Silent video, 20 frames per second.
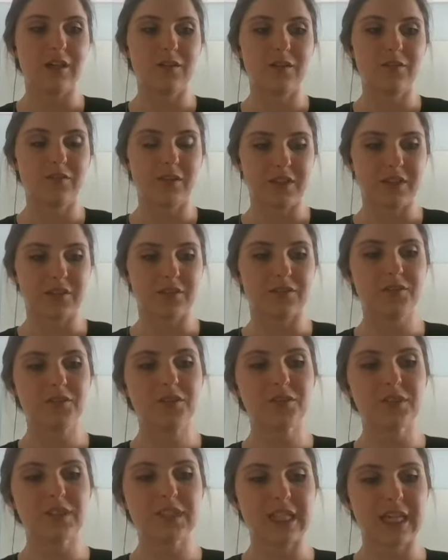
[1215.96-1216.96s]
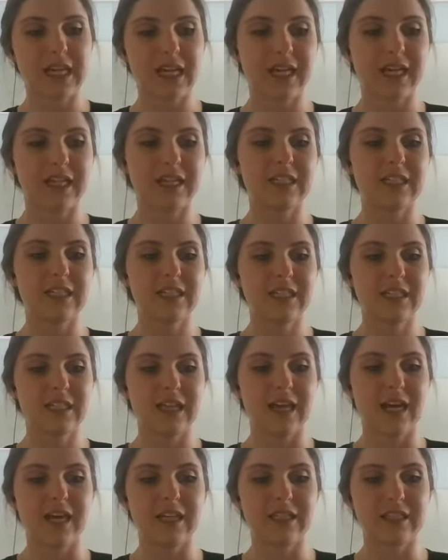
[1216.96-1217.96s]
fossil fuels, and
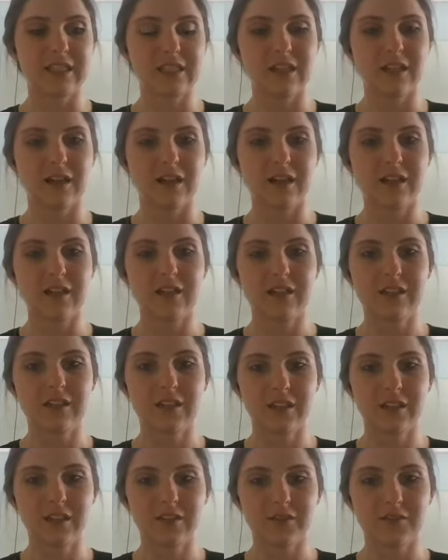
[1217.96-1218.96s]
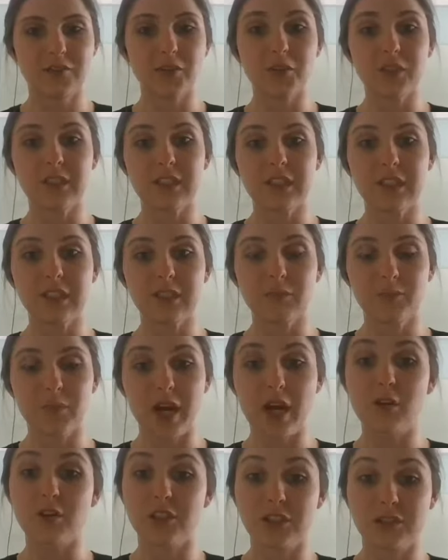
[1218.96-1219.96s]
that it's not fully
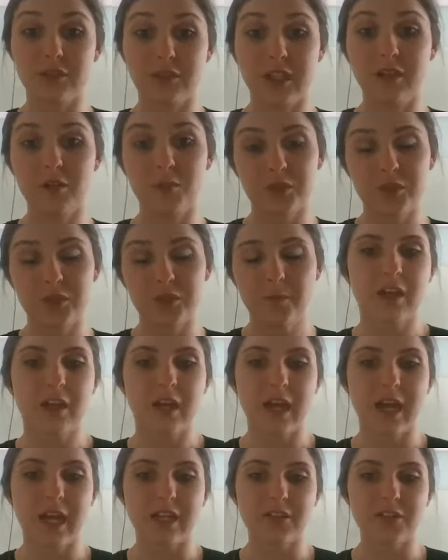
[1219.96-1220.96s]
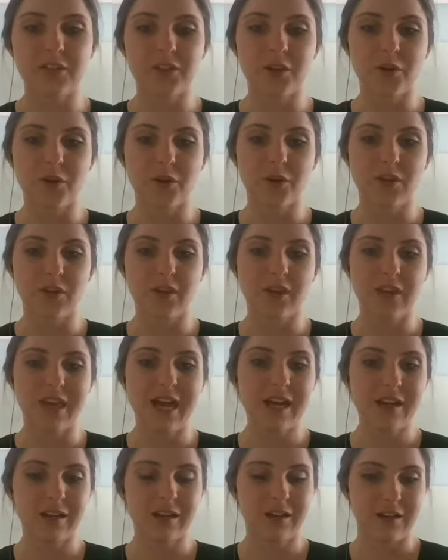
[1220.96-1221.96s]
biodegradable. And so
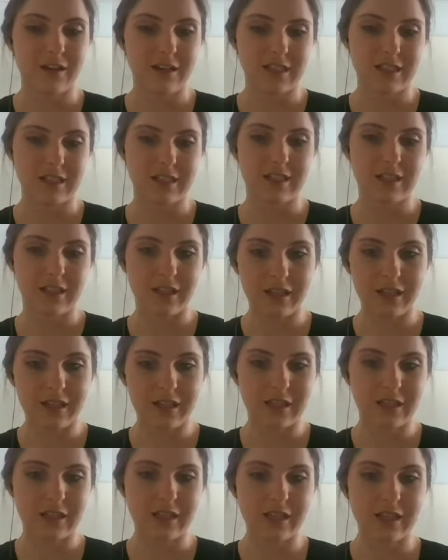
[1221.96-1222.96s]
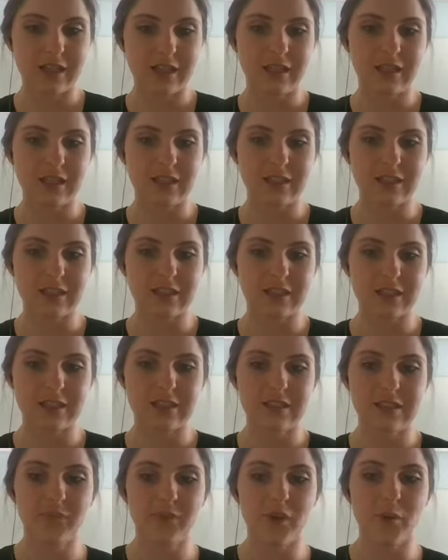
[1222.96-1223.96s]
that cost there
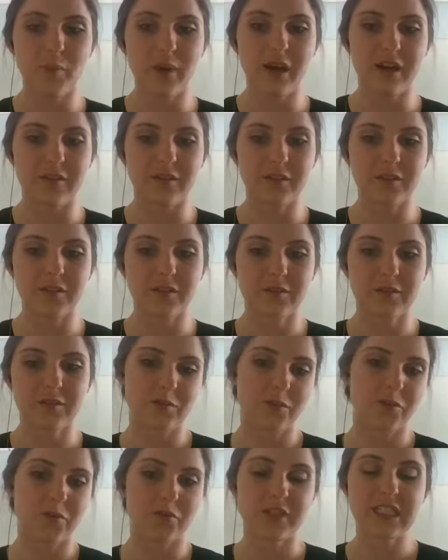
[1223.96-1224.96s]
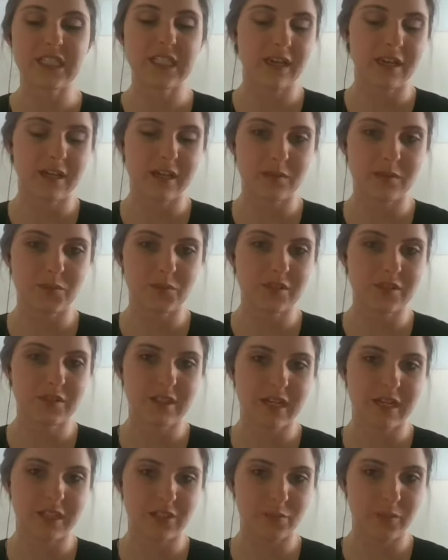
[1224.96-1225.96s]
is about 3 times
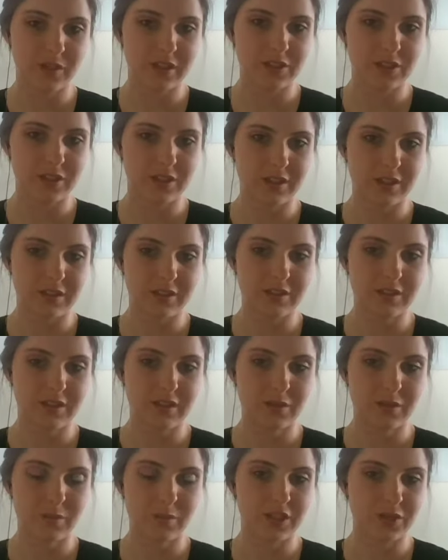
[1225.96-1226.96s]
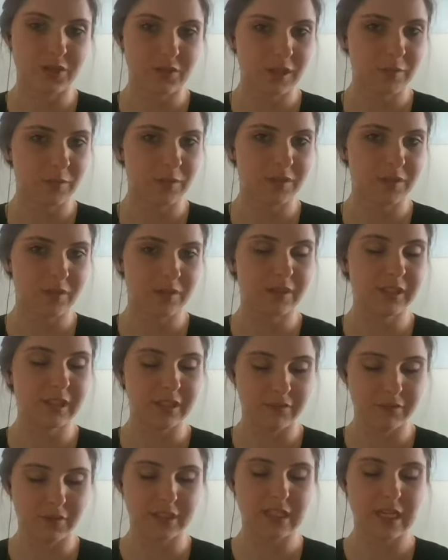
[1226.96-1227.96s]
as much as petrochemical, like
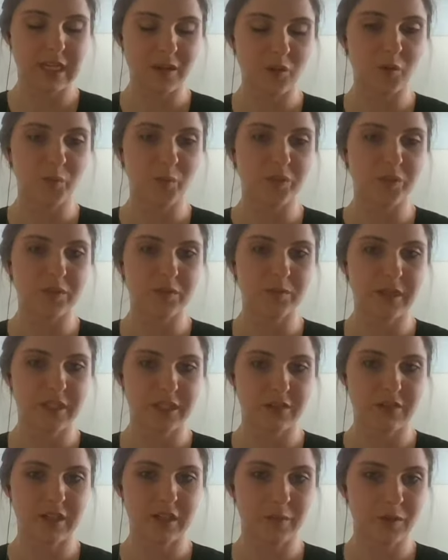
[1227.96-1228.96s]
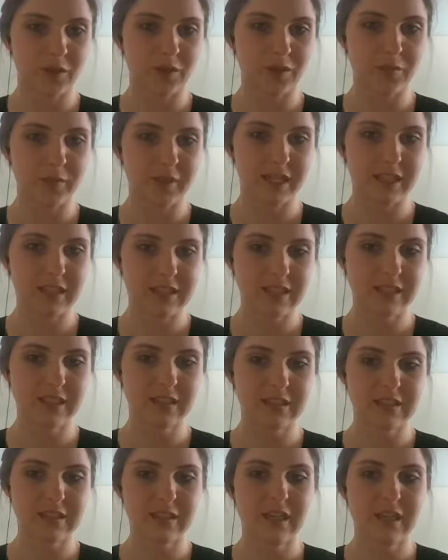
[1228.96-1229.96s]
recyclable petrochemical
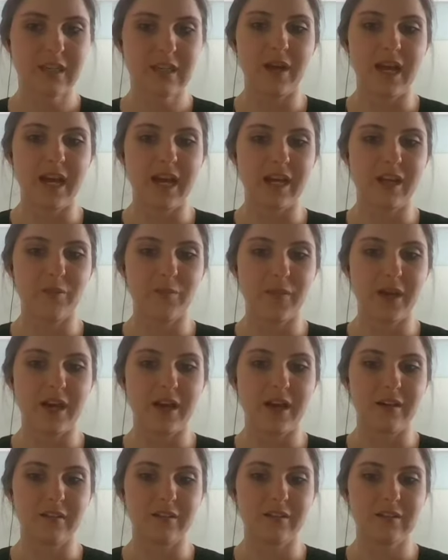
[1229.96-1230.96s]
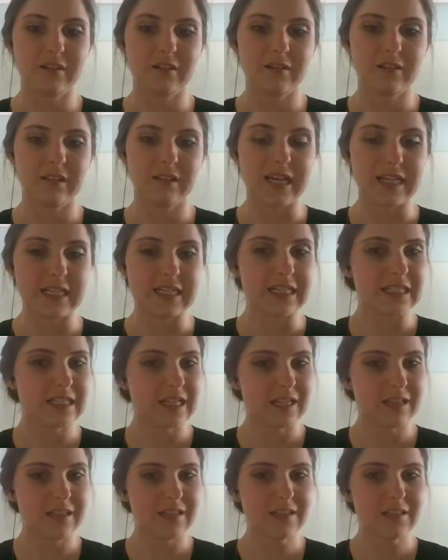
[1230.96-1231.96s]
plastics, at about 90
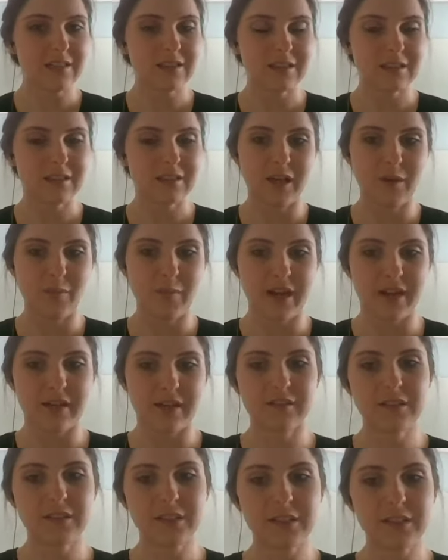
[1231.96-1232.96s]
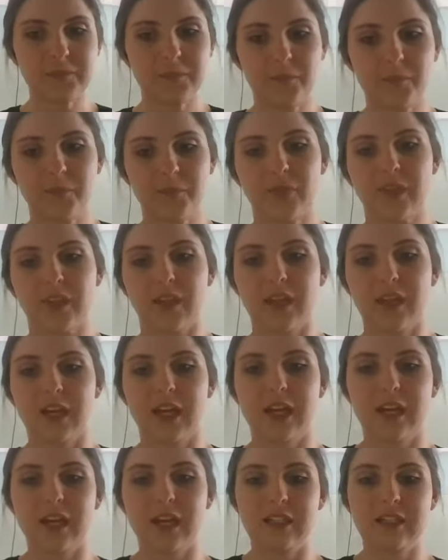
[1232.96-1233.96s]
cents a pound.
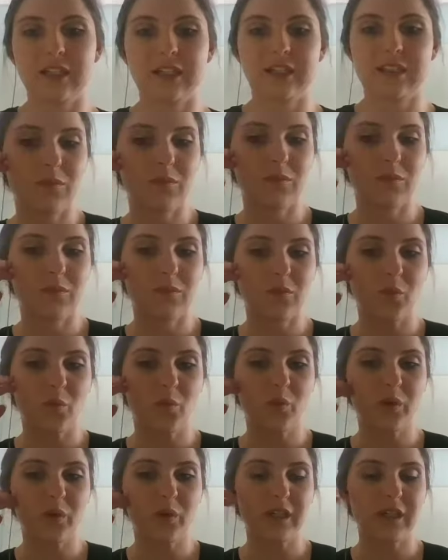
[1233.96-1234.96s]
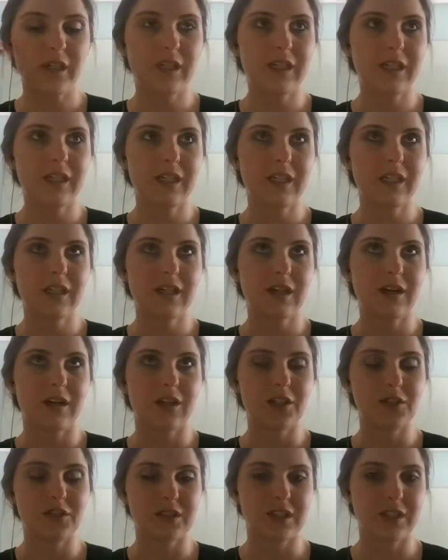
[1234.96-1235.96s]
And we are
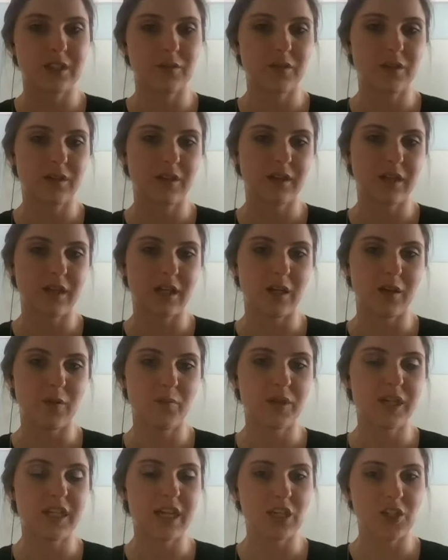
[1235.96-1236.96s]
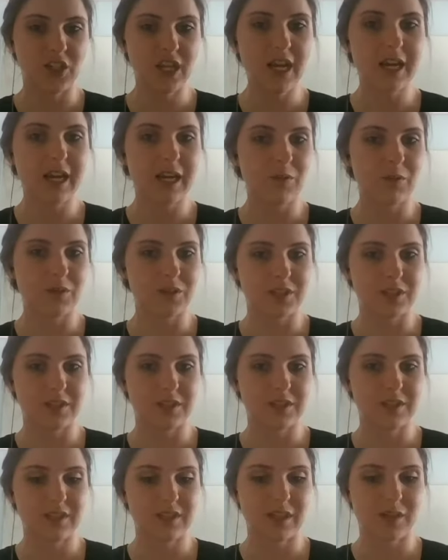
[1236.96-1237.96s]
using PHA, which
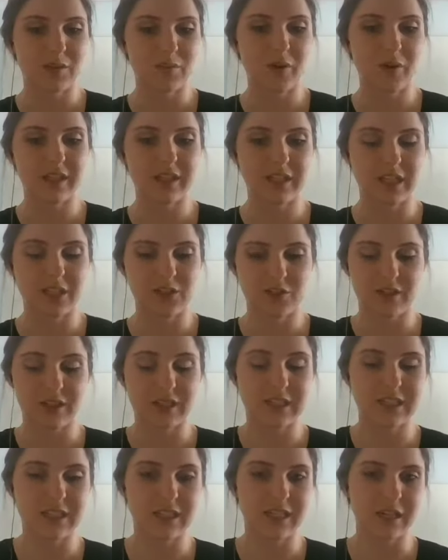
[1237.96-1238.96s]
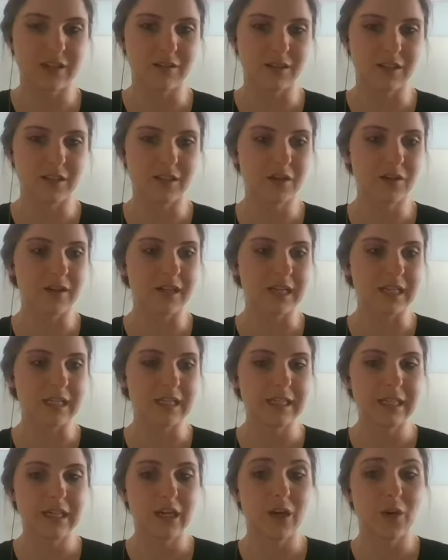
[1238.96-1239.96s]
is a polyhydroxyalkanoate,
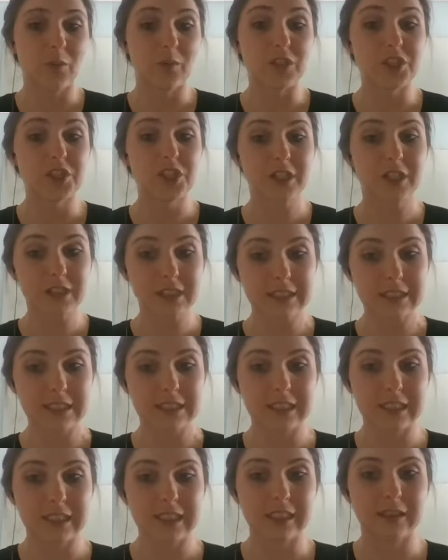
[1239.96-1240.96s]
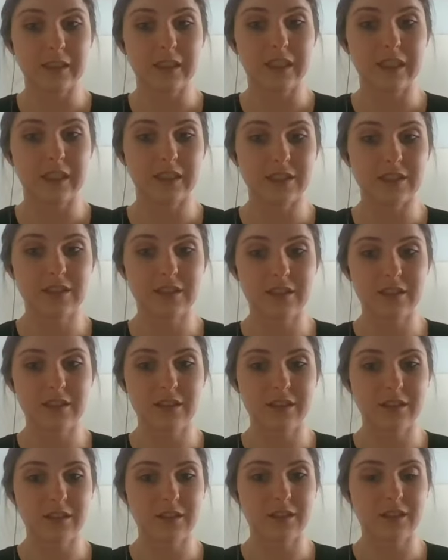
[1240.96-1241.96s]
which currently is
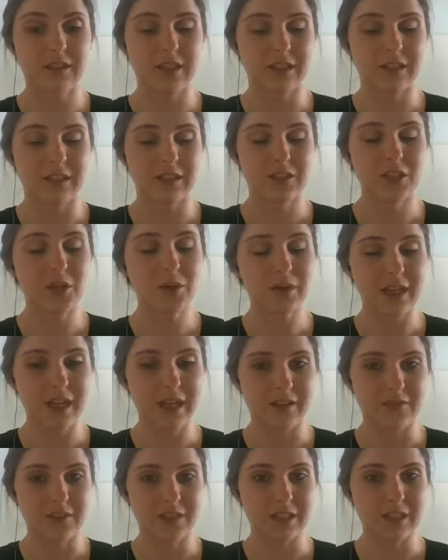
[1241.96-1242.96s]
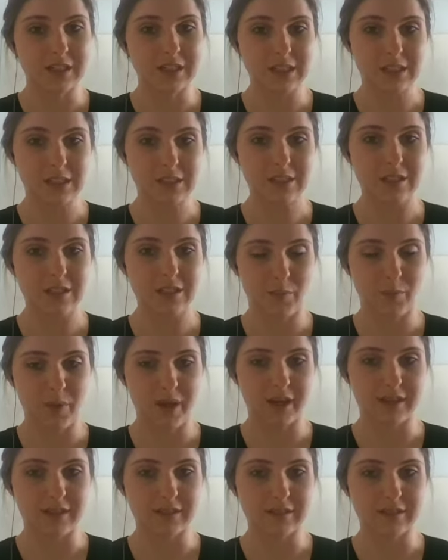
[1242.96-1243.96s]
$2.50 a
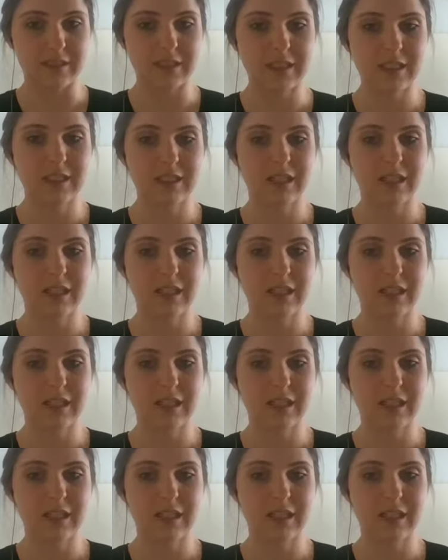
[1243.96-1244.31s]
pound.